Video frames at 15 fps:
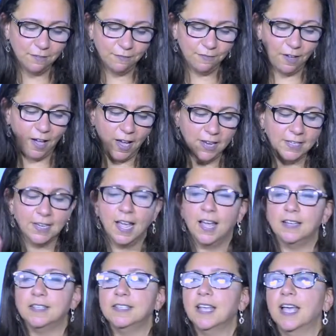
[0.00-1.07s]
fined,
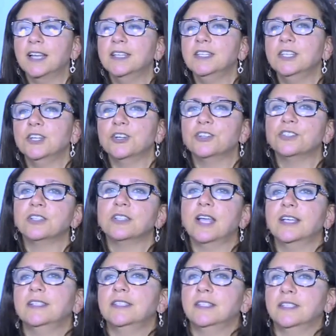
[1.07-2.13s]
and 10 years
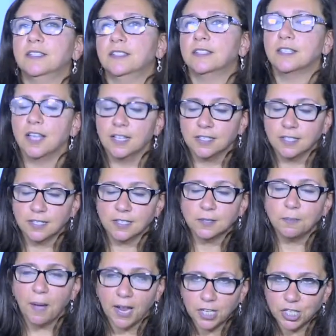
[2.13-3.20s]
license
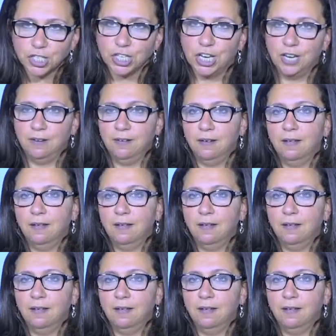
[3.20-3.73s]
suspension.